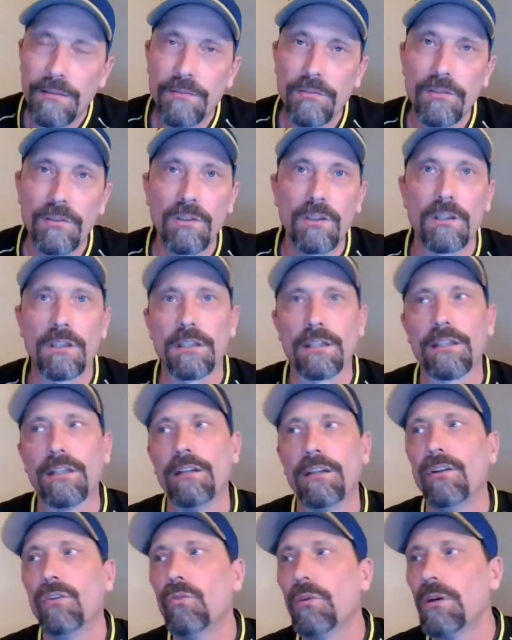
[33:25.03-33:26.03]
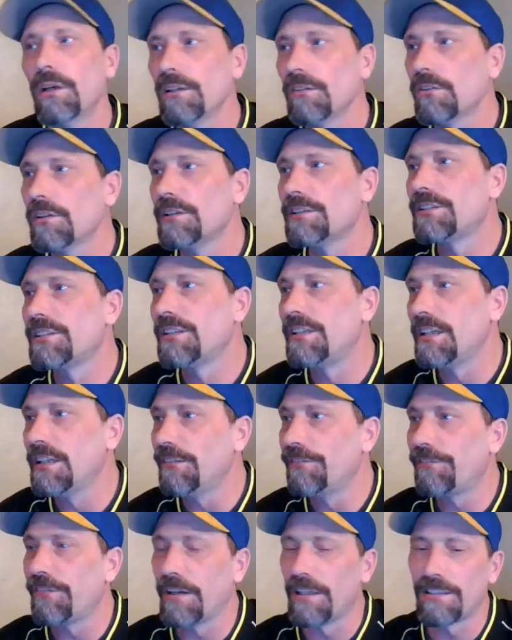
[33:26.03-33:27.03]
look, New England's
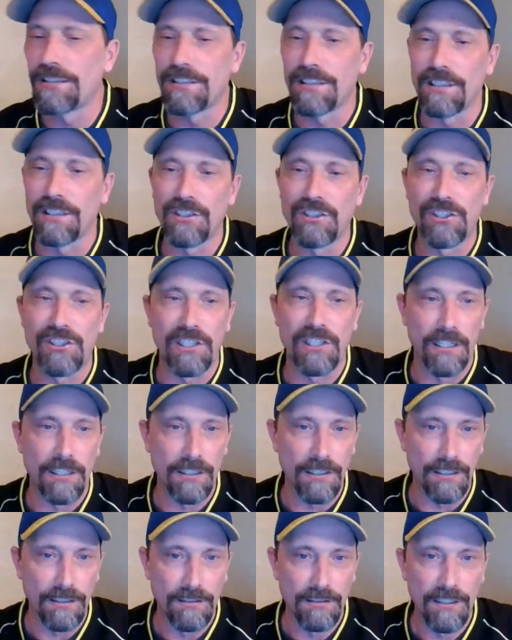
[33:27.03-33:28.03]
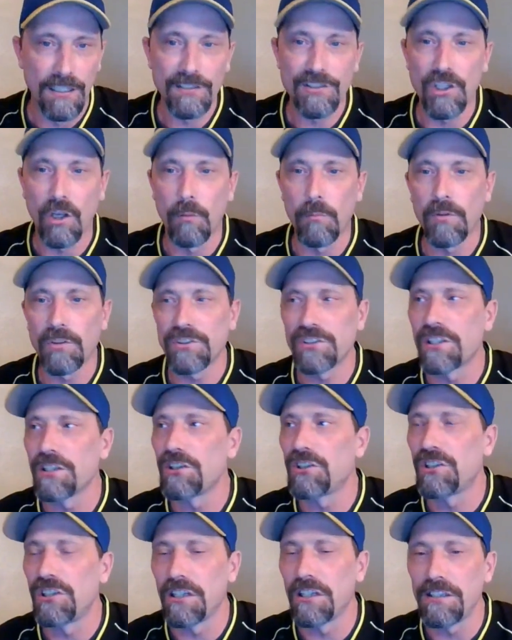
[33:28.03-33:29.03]
defense is shitty. It's almost as
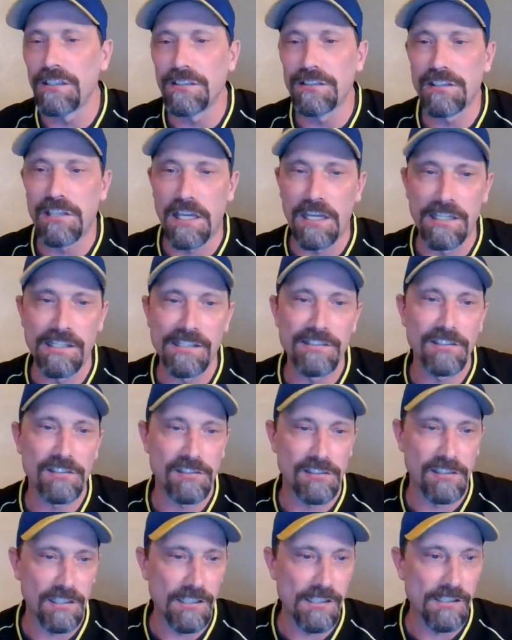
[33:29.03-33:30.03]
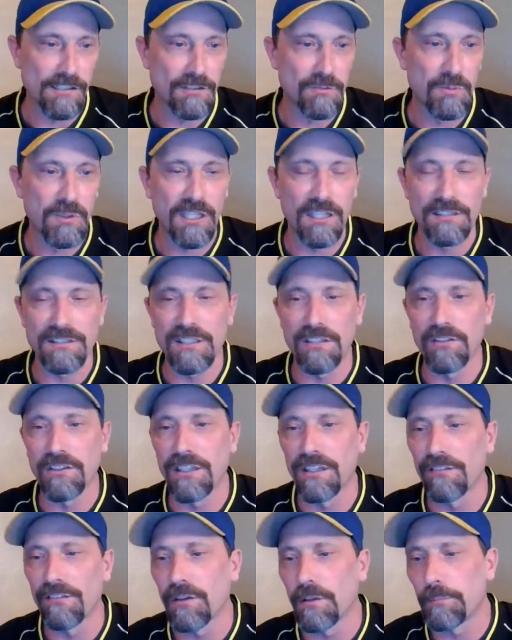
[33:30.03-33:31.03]
shitty as Kansas City's because they'll
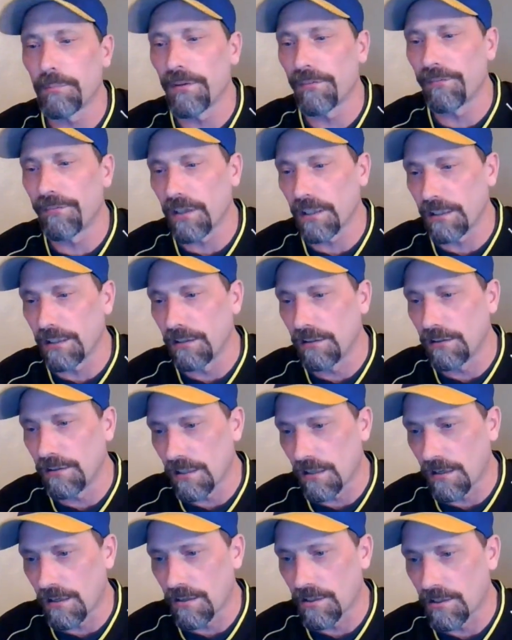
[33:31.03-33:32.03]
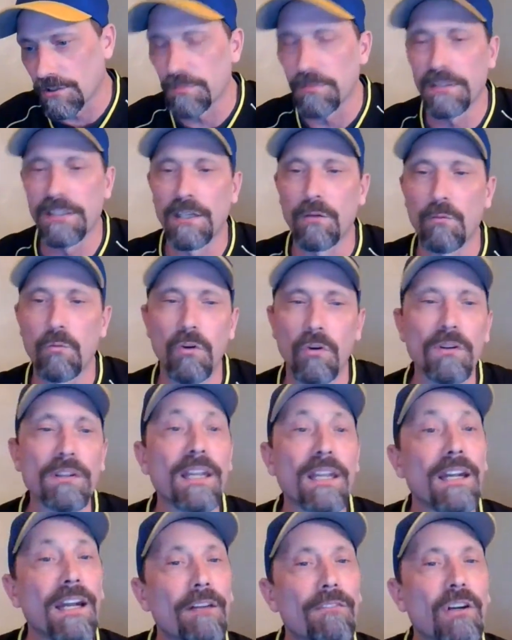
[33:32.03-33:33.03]
give up the fucking yards, but they won't.
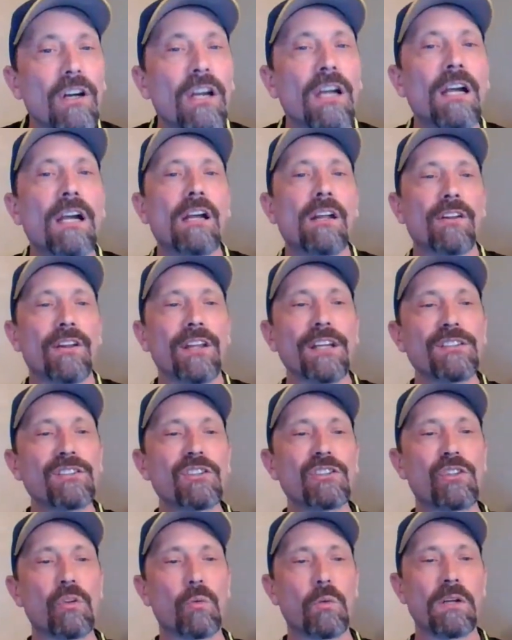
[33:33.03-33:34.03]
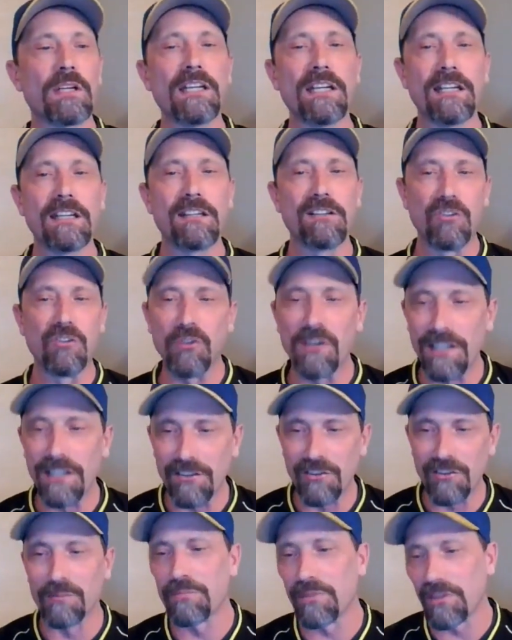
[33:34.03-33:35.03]
They never. This is the way New
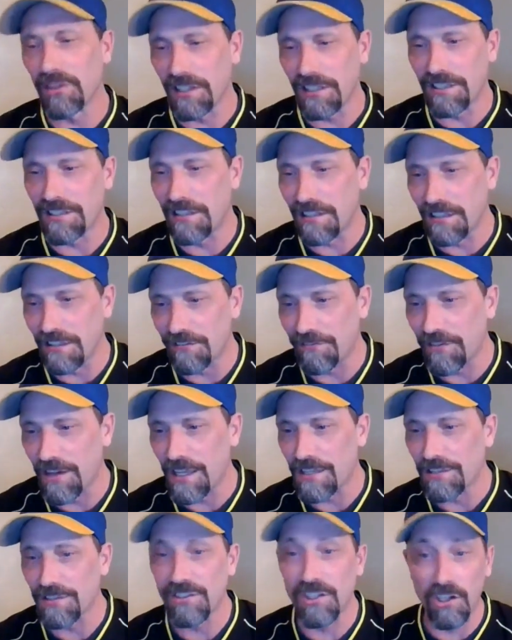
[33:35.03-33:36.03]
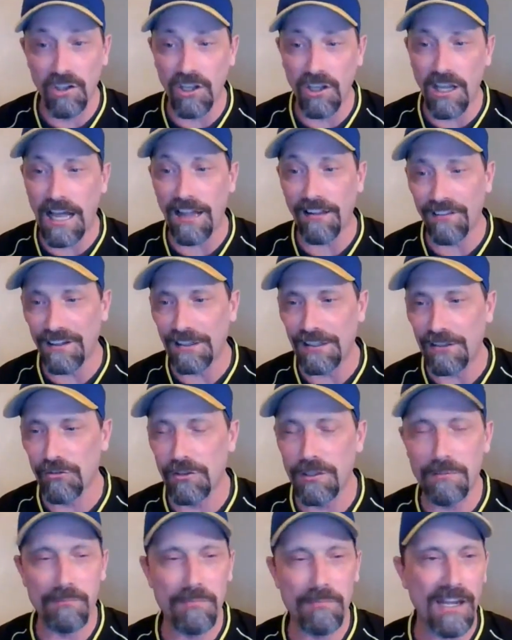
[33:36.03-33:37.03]
England played defense. They're a lot like
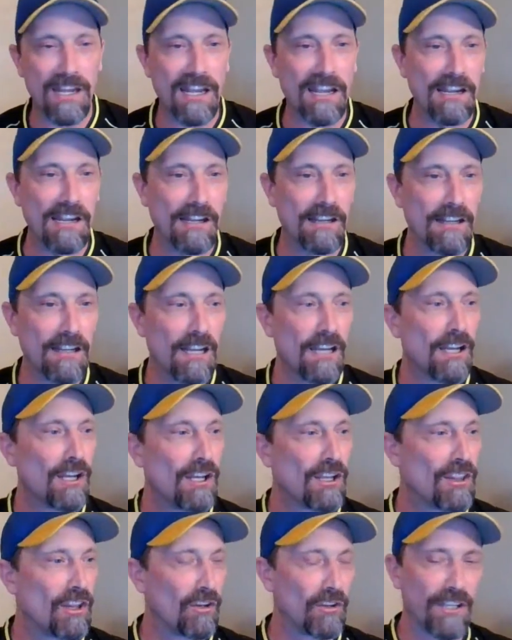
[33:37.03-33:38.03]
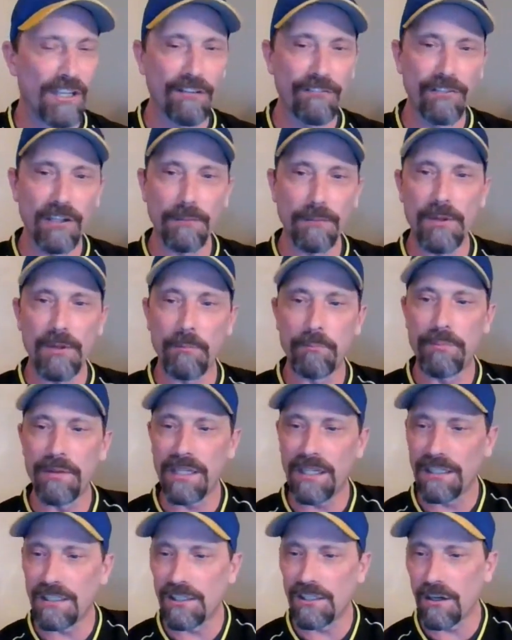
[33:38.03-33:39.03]
Green Bay. They'll give up the
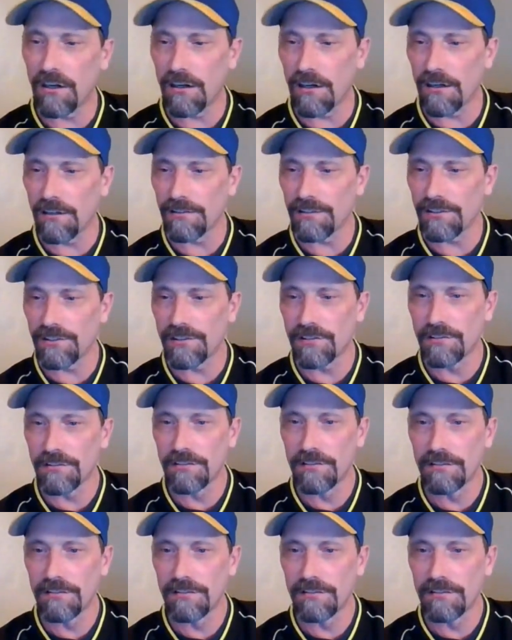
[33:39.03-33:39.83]
big yards,